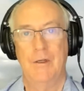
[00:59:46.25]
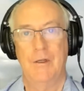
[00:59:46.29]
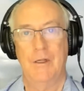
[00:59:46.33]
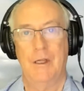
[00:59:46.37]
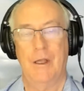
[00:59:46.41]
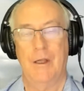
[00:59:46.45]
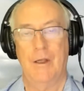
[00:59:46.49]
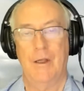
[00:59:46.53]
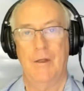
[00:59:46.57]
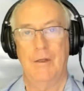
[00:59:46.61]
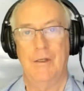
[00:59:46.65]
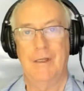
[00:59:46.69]

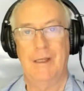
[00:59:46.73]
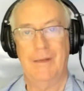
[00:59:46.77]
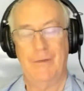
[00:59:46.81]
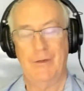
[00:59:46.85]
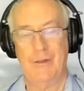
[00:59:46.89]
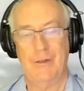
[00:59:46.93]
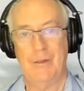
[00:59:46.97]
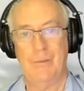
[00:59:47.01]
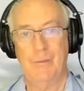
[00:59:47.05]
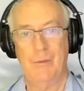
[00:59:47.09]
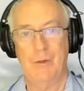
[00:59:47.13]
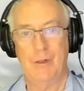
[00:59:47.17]
uh,
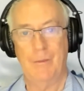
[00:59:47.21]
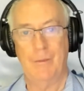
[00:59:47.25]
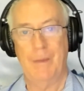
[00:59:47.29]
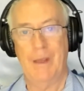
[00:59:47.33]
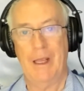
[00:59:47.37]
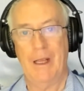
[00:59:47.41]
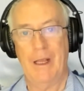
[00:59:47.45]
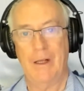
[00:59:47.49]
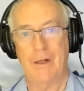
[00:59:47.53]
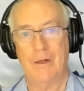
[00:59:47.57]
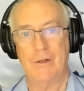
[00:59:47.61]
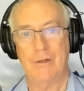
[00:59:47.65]
deficit with the
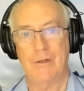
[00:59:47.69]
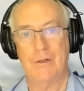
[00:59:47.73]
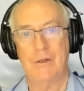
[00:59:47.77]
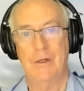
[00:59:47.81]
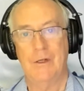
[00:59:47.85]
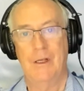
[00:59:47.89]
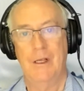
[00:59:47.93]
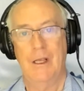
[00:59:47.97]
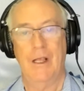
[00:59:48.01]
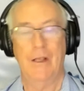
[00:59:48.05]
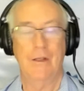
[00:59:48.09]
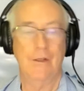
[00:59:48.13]

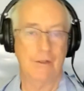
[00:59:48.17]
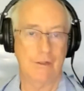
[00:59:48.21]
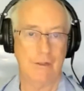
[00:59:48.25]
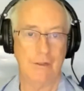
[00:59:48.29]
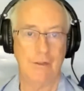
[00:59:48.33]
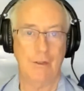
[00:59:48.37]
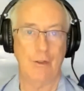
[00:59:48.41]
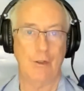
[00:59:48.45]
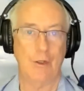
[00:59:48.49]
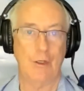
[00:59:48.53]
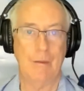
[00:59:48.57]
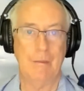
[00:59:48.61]
banks and
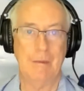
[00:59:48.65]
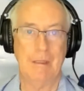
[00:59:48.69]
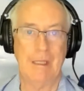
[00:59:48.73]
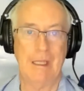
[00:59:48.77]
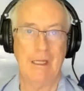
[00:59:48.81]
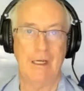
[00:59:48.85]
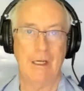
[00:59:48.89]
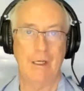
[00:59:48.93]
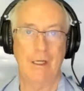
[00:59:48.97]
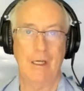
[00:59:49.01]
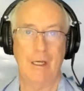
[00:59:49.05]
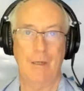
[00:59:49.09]
still
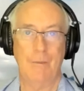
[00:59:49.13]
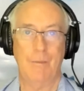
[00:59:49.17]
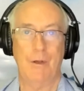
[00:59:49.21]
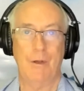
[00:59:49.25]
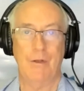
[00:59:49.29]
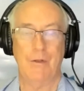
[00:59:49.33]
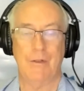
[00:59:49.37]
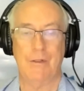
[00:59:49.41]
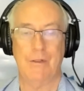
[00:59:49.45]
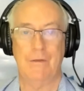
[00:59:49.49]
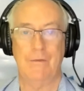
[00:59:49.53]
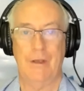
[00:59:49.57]
accumulating a net
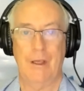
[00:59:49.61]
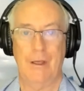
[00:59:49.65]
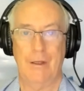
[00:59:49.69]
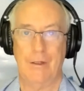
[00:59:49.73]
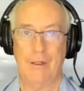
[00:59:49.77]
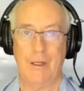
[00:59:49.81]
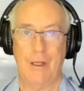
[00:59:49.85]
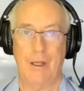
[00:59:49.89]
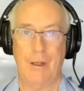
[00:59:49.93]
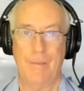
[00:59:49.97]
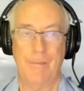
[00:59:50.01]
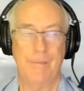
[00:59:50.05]
positive
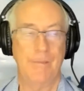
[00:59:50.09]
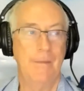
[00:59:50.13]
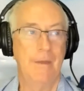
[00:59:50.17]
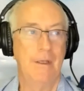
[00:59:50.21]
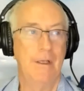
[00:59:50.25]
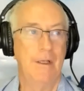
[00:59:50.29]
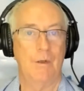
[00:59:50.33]
outcome.